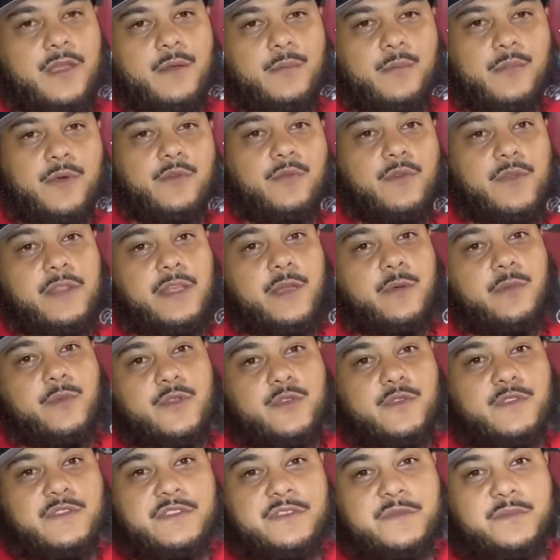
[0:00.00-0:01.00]
But really, I'm gonna
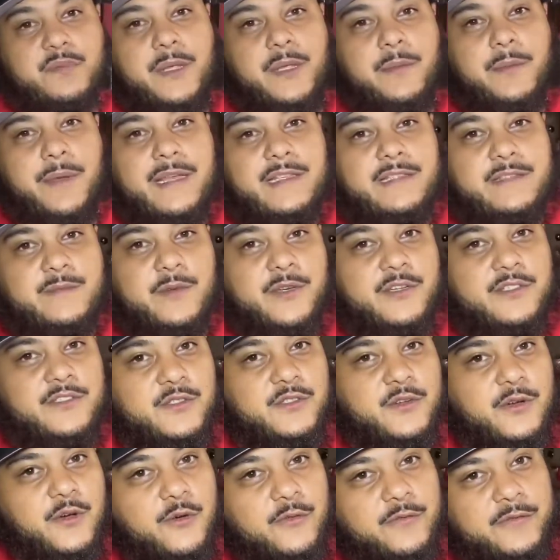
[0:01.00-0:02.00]
use this to play basketball, so
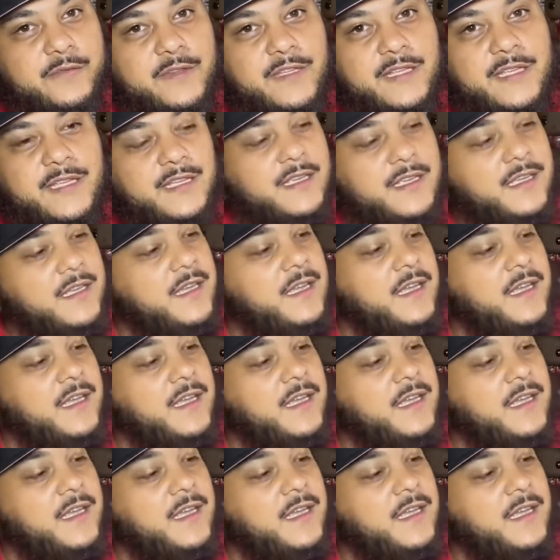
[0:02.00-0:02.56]
hopefully it